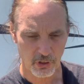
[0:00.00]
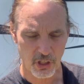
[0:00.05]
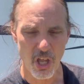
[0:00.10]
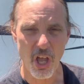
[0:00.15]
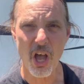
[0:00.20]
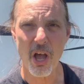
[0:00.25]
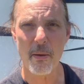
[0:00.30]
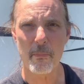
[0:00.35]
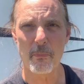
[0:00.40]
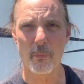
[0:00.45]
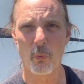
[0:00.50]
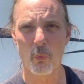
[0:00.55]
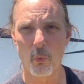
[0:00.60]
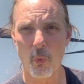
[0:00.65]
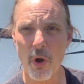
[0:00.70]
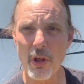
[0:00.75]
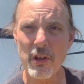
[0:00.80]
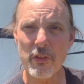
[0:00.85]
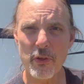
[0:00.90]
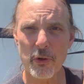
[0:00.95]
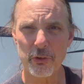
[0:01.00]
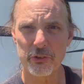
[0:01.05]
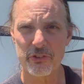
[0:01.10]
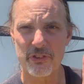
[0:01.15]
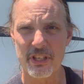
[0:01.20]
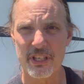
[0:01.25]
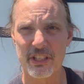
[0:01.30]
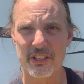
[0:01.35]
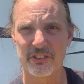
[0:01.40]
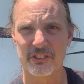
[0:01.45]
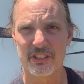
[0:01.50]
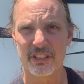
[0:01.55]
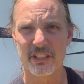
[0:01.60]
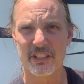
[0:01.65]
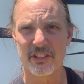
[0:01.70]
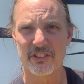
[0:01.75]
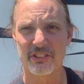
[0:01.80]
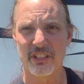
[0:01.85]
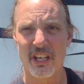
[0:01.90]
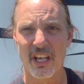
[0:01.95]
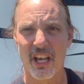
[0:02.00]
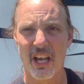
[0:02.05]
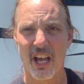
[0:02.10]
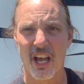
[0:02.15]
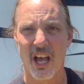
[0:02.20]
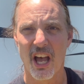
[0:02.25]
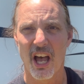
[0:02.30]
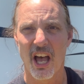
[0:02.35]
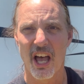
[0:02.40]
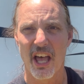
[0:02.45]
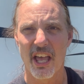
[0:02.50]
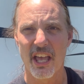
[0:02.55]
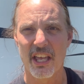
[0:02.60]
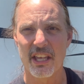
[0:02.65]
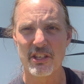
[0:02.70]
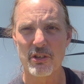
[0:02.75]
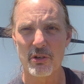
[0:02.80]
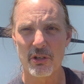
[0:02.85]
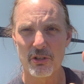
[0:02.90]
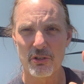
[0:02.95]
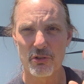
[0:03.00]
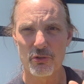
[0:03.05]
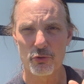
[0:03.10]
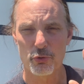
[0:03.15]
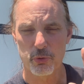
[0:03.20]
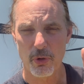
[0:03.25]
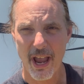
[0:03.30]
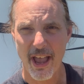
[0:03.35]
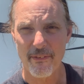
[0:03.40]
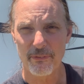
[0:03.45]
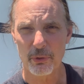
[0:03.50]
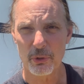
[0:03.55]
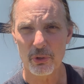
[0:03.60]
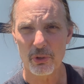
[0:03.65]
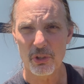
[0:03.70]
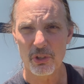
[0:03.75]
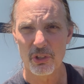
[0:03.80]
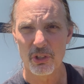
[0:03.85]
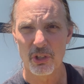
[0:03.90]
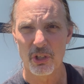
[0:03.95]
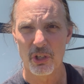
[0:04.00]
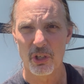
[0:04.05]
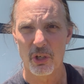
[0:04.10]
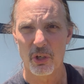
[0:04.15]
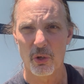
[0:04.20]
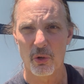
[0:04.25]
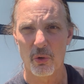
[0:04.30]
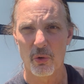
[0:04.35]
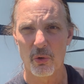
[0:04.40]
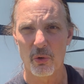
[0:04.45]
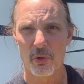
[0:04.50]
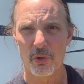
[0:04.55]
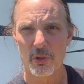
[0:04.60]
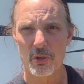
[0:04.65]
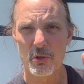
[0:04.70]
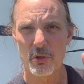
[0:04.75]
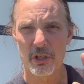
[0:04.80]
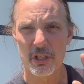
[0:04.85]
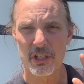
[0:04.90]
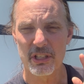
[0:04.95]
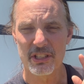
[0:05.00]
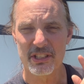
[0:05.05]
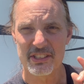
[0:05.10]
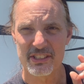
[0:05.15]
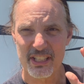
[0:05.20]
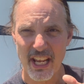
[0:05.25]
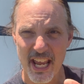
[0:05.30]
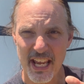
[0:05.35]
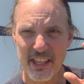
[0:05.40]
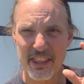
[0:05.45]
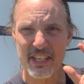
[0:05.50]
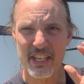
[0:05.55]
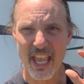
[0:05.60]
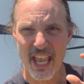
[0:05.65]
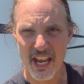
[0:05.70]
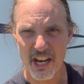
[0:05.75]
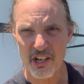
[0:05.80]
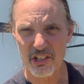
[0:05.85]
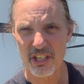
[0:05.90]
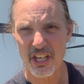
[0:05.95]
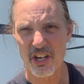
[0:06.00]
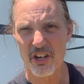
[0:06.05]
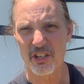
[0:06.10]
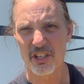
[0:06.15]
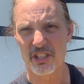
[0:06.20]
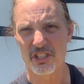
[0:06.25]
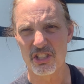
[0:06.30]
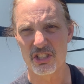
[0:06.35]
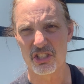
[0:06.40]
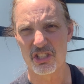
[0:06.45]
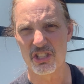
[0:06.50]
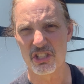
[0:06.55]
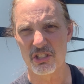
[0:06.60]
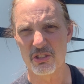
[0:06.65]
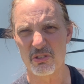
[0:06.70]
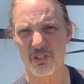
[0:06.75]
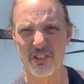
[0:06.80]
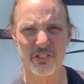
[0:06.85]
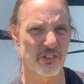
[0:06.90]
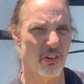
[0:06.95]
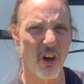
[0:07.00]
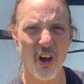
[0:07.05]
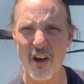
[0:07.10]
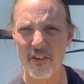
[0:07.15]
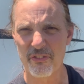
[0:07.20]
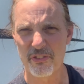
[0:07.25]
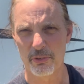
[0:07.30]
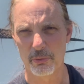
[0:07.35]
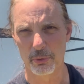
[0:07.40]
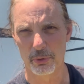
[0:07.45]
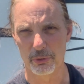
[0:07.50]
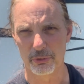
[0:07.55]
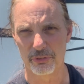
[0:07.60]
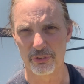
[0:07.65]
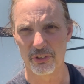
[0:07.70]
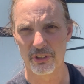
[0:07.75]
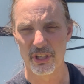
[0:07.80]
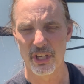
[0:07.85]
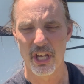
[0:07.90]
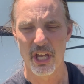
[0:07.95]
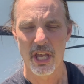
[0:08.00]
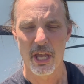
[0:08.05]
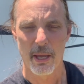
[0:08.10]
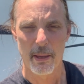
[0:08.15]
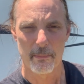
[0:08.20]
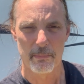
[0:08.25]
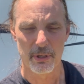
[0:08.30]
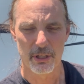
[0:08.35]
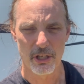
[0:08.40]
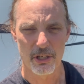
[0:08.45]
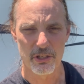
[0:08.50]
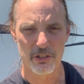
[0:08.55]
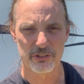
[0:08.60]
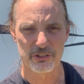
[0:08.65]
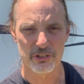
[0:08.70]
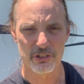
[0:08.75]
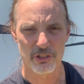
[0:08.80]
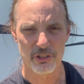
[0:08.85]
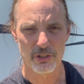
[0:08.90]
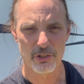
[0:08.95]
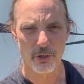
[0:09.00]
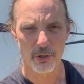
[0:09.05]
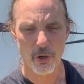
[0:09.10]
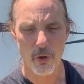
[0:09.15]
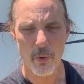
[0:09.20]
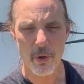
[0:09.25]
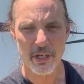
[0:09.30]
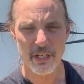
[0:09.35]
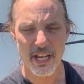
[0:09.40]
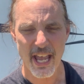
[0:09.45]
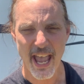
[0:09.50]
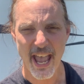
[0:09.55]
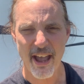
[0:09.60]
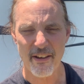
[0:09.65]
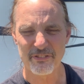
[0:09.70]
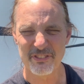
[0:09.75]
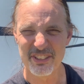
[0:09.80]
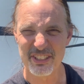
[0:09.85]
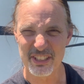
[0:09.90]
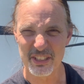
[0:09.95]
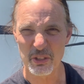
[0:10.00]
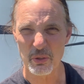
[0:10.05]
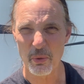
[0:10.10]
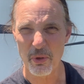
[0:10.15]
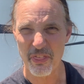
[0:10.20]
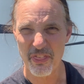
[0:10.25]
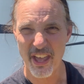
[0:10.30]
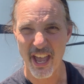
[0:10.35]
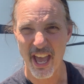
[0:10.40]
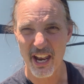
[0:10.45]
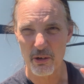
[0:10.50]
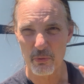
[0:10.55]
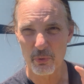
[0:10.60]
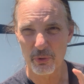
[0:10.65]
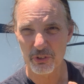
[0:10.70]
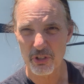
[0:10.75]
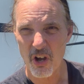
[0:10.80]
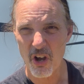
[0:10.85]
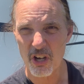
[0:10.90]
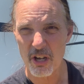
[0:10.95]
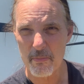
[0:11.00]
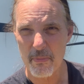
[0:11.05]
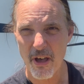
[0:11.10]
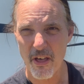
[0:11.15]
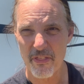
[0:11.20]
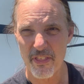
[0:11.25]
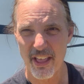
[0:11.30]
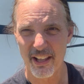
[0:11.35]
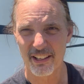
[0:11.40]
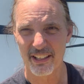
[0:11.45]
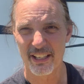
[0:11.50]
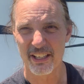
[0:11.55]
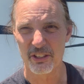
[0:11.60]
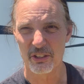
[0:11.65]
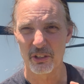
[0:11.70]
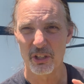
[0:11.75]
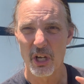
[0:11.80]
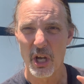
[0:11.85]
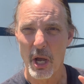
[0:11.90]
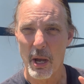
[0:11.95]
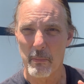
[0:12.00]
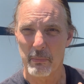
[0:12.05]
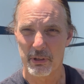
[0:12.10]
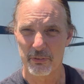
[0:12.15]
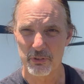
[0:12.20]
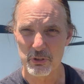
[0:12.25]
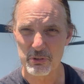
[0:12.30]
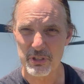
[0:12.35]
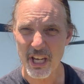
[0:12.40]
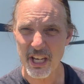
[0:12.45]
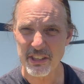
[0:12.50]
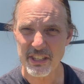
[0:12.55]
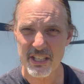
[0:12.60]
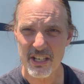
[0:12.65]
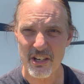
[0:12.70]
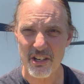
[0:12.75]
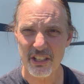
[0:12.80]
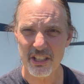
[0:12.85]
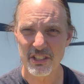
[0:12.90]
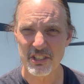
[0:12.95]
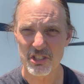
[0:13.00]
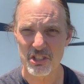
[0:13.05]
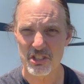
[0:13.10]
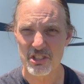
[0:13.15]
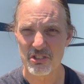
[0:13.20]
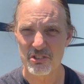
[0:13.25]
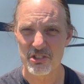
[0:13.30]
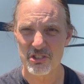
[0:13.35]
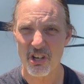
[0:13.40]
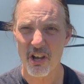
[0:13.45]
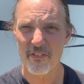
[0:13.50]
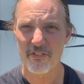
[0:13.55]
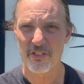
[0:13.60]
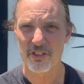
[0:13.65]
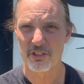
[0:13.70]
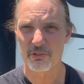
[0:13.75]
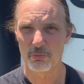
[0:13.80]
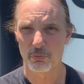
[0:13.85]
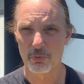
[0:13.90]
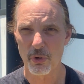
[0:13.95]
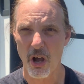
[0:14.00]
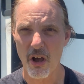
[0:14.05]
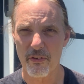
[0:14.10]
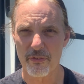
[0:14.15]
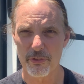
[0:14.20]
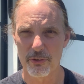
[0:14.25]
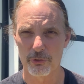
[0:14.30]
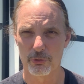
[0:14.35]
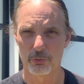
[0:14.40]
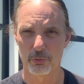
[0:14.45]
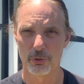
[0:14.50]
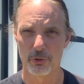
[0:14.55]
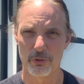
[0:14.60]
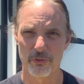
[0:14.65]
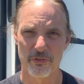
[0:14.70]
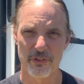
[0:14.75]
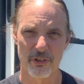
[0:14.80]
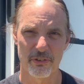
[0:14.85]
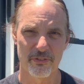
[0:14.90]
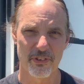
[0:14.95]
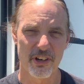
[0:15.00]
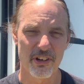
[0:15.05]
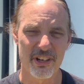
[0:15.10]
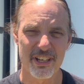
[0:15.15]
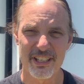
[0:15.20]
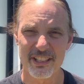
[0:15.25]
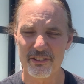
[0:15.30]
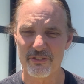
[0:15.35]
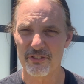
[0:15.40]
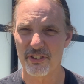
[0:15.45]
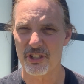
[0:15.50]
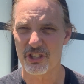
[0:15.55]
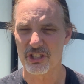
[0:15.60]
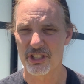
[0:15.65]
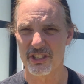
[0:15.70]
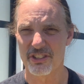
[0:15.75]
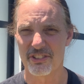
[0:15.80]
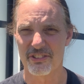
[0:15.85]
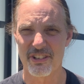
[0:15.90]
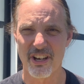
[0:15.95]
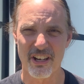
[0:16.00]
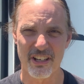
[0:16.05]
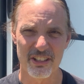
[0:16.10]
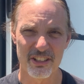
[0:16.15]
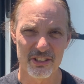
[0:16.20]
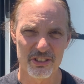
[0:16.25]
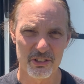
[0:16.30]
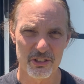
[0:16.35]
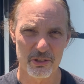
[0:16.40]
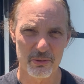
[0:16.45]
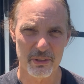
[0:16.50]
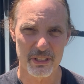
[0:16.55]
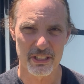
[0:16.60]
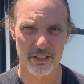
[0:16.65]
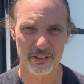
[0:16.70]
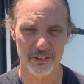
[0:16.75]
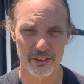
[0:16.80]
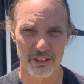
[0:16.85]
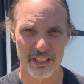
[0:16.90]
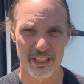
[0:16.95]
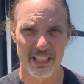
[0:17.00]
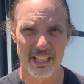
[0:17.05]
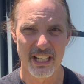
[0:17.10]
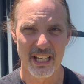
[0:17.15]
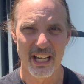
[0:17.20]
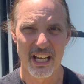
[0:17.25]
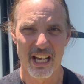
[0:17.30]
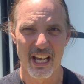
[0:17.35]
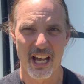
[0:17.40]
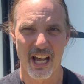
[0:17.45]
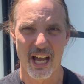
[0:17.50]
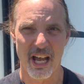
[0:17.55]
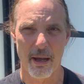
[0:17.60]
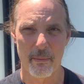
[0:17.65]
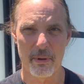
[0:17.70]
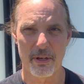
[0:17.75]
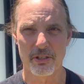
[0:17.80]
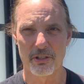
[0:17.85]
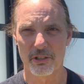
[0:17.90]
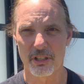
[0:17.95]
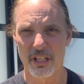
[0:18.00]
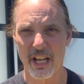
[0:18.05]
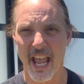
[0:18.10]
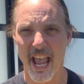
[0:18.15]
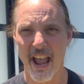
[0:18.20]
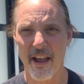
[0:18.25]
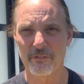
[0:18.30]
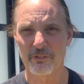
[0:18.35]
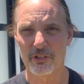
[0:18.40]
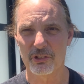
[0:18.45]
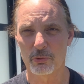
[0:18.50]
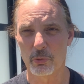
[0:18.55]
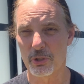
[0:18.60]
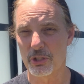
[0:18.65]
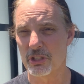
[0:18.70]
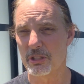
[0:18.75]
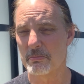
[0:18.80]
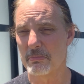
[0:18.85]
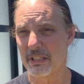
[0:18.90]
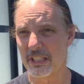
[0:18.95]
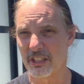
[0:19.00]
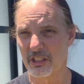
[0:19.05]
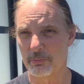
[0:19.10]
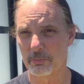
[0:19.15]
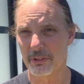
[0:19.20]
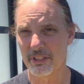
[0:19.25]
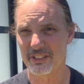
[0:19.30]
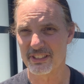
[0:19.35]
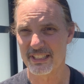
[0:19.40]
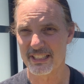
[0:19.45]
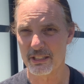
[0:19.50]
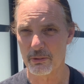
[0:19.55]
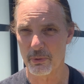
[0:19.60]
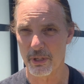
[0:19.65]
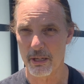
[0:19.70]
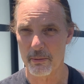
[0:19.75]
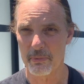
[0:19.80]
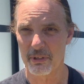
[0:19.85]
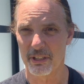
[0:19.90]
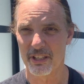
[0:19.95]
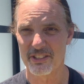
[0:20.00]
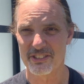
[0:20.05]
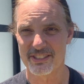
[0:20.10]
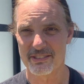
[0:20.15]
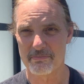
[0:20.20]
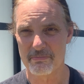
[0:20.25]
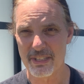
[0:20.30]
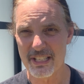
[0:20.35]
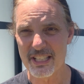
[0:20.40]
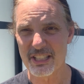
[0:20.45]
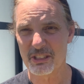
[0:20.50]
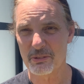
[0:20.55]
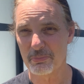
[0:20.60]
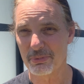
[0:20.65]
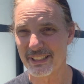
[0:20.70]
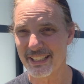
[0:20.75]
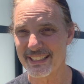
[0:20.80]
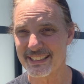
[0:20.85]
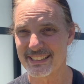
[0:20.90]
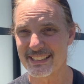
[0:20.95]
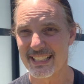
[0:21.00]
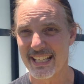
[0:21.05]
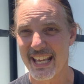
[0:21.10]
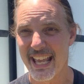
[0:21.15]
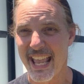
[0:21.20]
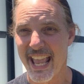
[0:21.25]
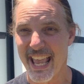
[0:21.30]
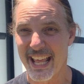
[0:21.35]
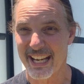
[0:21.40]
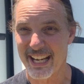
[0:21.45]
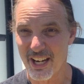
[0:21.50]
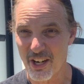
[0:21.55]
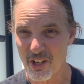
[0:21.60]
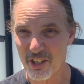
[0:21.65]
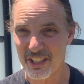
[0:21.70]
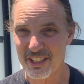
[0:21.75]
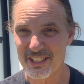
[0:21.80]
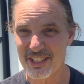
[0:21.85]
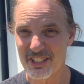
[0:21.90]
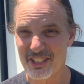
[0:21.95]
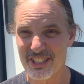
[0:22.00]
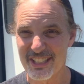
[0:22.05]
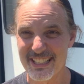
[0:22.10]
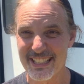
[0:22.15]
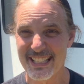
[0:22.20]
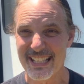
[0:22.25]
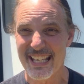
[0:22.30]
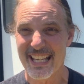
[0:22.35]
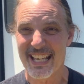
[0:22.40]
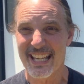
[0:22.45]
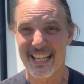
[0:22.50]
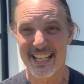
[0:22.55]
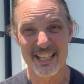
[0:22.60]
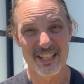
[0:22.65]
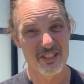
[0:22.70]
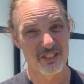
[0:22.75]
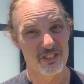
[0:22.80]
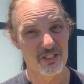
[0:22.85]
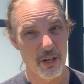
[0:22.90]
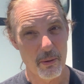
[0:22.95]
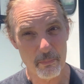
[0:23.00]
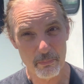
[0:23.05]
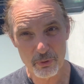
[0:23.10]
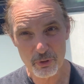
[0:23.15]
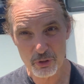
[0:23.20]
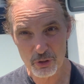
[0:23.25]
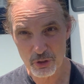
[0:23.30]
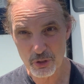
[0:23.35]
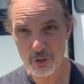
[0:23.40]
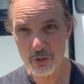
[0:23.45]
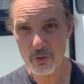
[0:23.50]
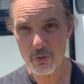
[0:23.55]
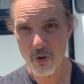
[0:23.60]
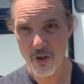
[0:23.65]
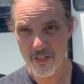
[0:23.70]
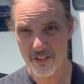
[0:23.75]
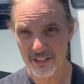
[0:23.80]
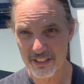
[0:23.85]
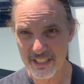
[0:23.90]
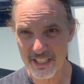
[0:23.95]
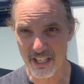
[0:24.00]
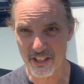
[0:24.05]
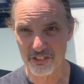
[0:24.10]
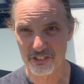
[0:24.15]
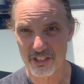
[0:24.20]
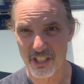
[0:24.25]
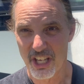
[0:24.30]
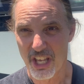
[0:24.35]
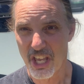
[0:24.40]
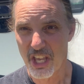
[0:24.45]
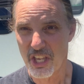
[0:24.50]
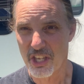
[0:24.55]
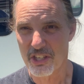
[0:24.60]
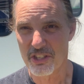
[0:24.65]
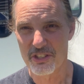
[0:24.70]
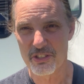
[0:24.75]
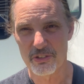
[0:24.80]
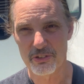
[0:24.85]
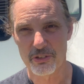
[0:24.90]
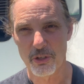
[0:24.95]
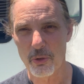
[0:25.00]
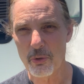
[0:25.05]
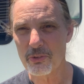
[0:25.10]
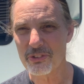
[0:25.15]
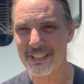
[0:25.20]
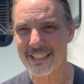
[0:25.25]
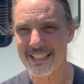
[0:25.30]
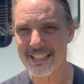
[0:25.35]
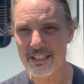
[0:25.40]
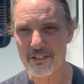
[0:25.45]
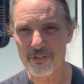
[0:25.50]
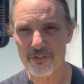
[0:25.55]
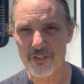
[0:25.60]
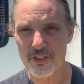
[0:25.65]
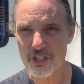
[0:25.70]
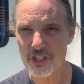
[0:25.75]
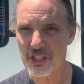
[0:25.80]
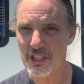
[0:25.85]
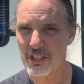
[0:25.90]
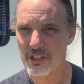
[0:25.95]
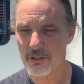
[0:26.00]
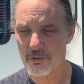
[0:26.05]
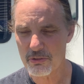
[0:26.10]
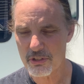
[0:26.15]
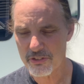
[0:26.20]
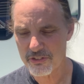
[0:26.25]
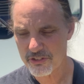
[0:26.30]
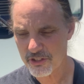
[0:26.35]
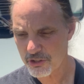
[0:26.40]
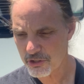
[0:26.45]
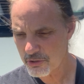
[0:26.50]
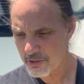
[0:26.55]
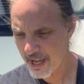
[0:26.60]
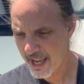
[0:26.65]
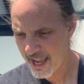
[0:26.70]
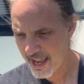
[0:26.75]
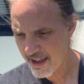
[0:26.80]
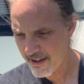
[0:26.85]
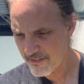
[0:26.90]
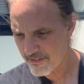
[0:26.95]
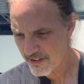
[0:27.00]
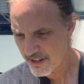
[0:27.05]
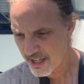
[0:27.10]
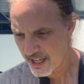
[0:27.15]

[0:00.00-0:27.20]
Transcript: Um, one of those things is you can travel, you can take the air conditioning units off the roof because you're going to have to deal with that and we'll talk about that later but if you take the air conditioners off the off those roofs they're very inefficient they're not going to do you any good uh, and you're going to have to switch to mini splits anyway because mini splits and air conditioning is number two on the list you, those inefficient units that you have